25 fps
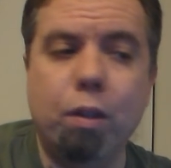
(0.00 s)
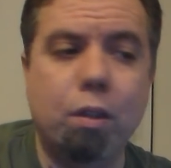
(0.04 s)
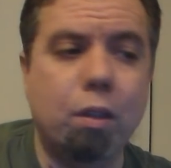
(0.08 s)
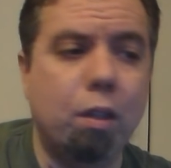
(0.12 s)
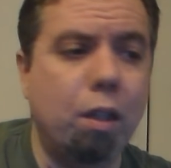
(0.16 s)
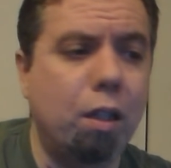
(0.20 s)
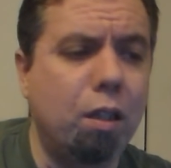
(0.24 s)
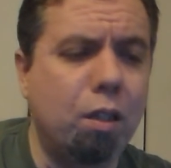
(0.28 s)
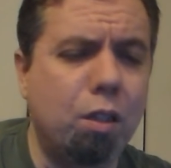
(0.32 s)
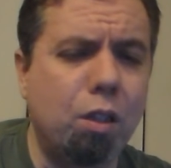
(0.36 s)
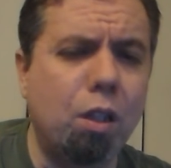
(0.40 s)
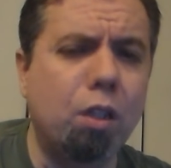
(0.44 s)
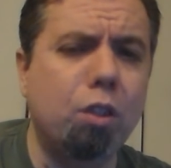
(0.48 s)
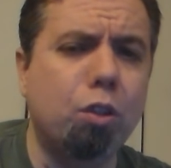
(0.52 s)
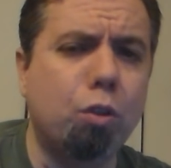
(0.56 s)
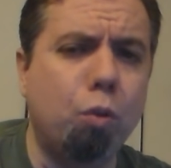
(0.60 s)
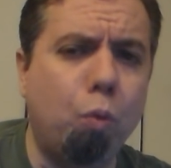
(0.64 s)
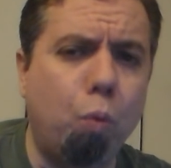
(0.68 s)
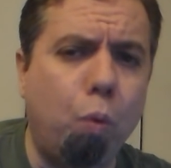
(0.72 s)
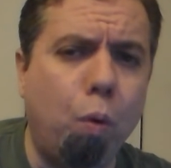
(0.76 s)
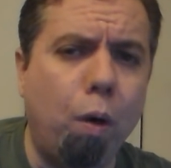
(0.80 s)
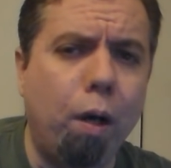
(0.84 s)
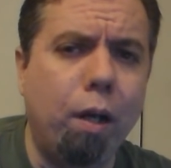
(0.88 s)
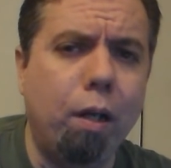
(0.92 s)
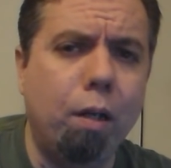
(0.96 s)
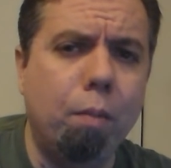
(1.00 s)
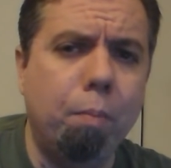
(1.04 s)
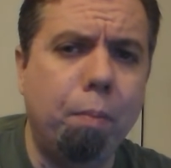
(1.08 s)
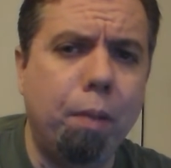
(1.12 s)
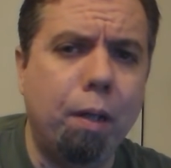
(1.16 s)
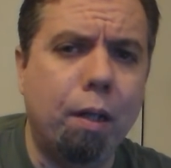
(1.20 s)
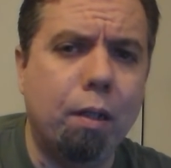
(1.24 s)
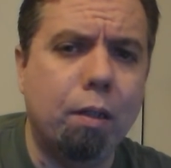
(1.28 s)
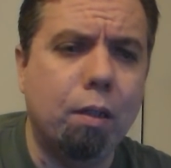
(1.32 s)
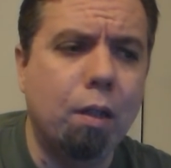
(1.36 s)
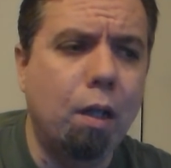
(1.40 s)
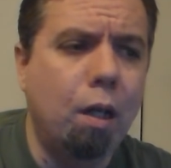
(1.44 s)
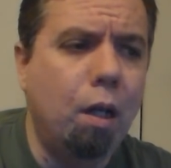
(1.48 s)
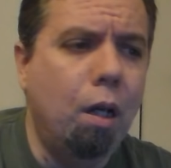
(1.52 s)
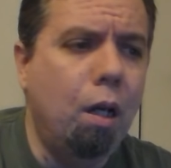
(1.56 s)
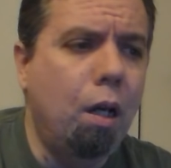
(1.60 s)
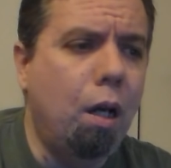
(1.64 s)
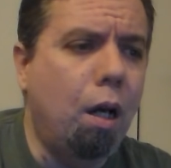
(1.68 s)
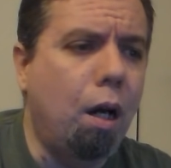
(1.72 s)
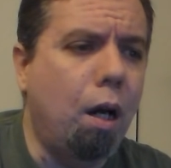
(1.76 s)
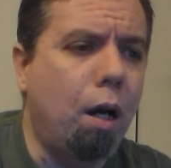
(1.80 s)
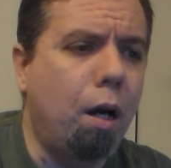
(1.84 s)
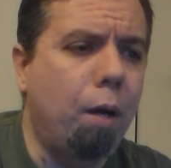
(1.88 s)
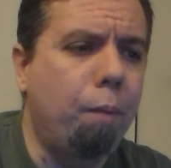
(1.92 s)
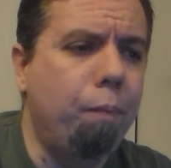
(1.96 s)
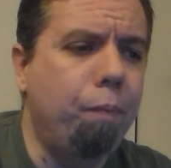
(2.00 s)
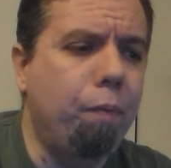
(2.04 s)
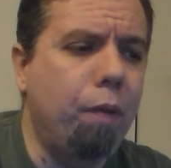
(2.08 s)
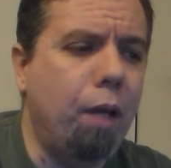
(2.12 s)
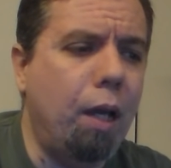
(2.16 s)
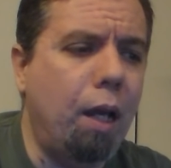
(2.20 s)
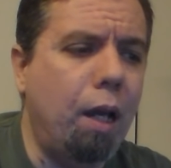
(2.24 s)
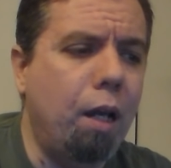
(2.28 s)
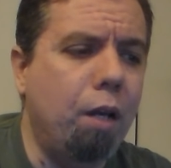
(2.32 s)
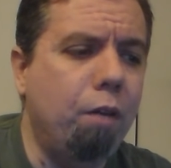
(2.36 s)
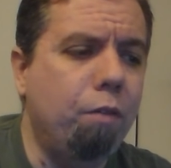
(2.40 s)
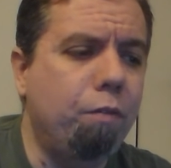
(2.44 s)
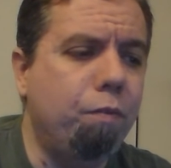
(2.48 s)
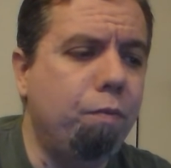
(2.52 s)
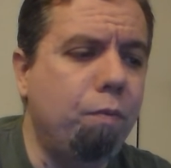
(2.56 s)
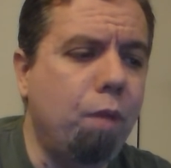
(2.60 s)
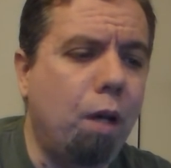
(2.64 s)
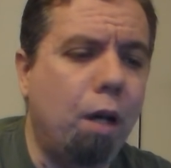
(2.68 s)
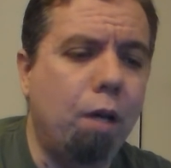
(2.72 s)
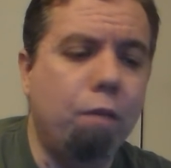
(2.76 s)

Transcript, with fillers: It does quite a bit, and